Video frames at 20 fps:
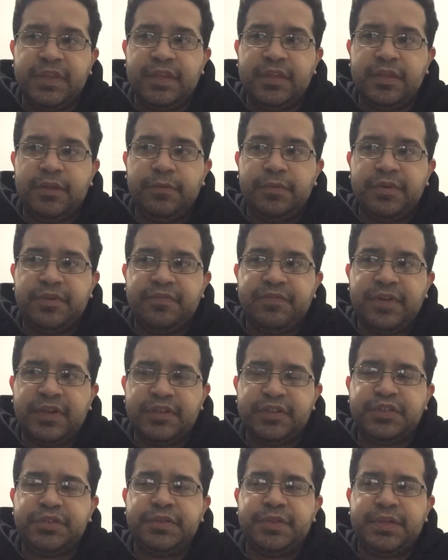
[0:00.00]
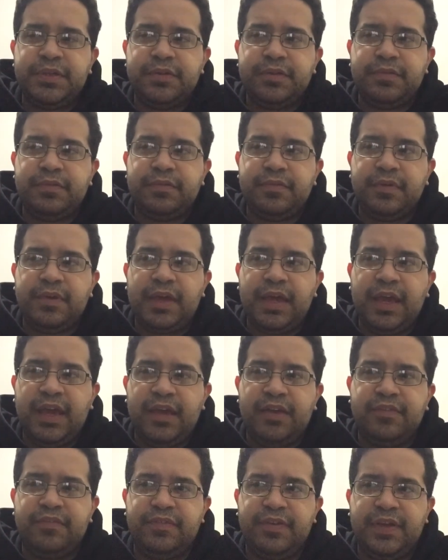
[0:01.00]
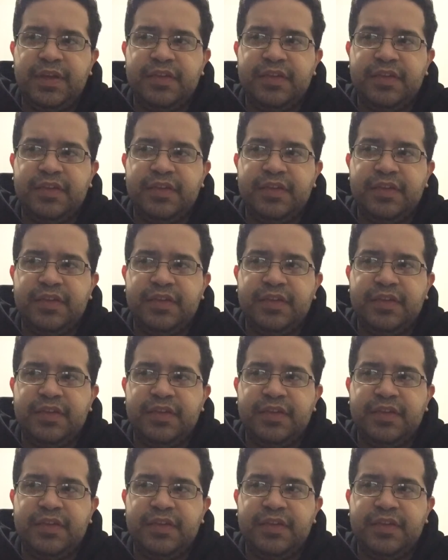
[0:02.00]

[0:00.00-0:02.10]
you would eventually have